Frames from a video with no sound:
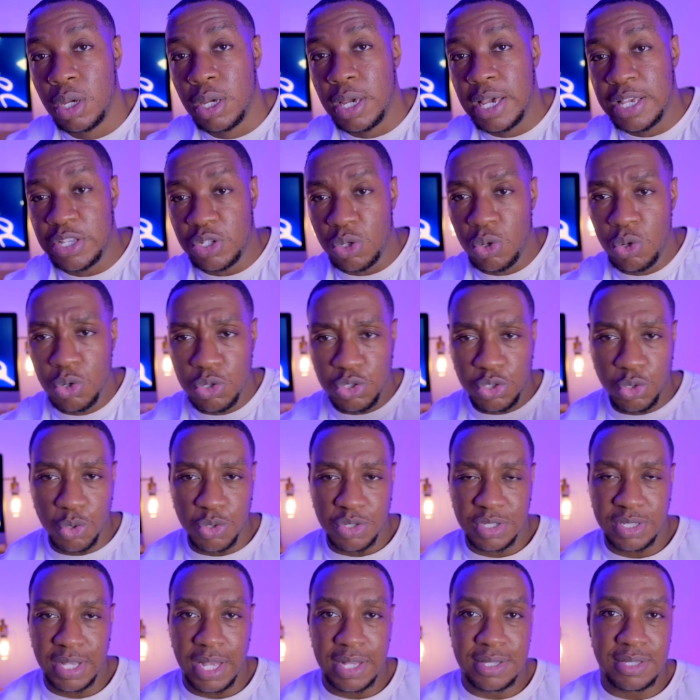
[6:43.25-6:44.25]
It's also
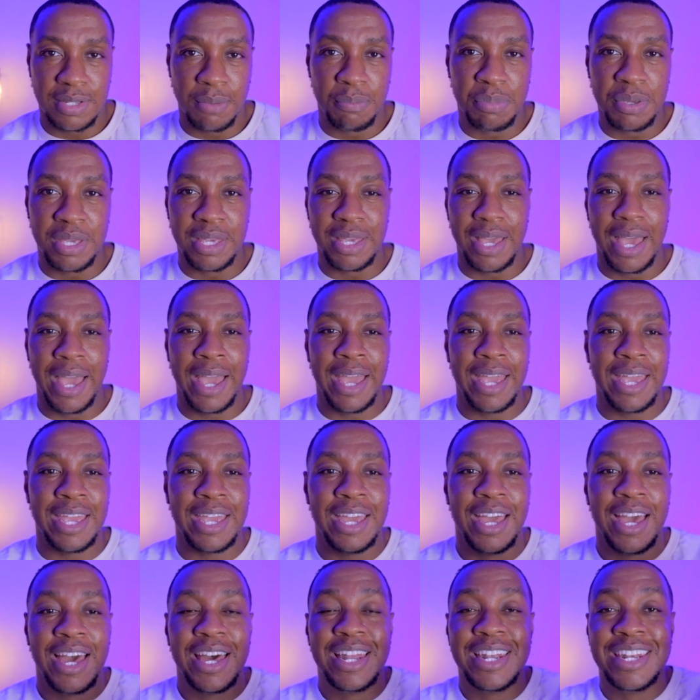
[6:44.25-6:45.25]
said to be
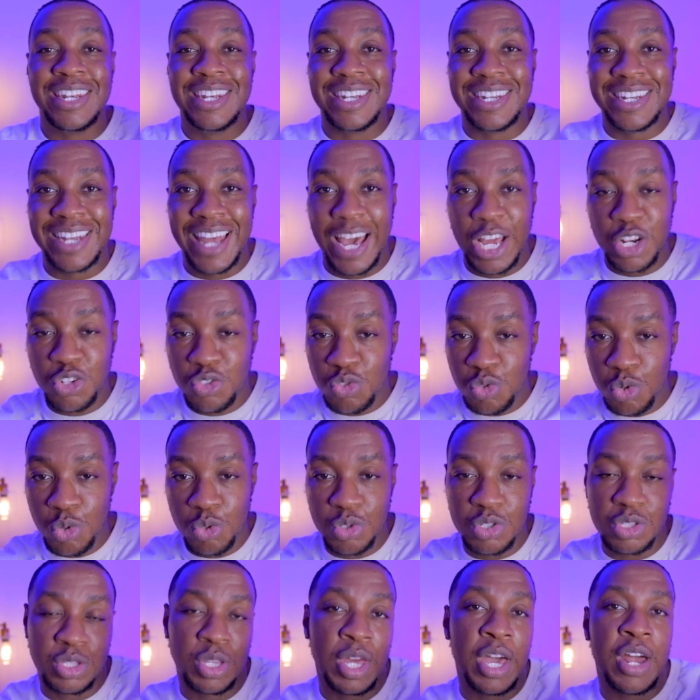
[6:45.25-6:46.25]
a natural
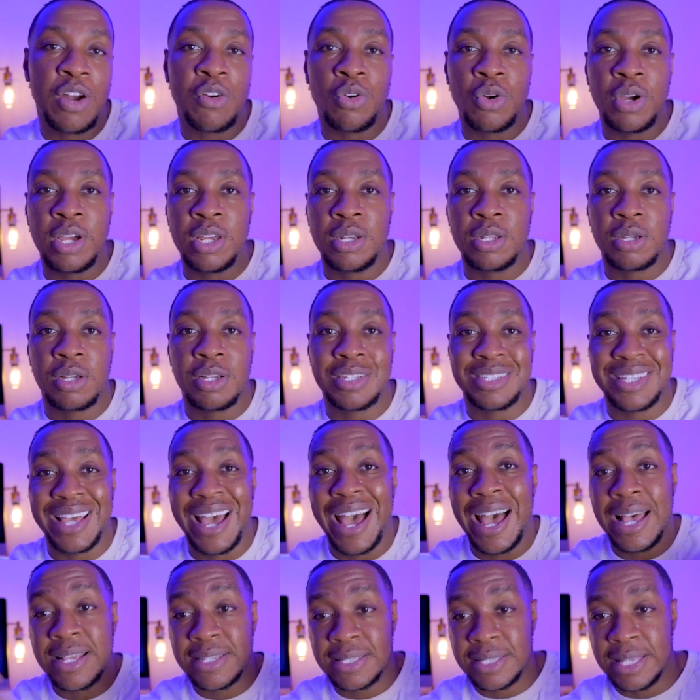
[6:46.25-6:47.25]
steroid because it
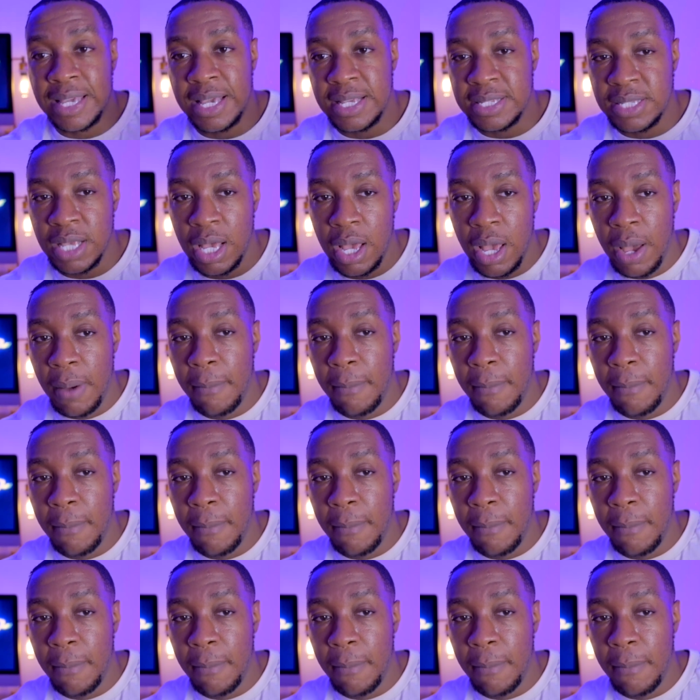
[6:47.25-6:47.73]
has these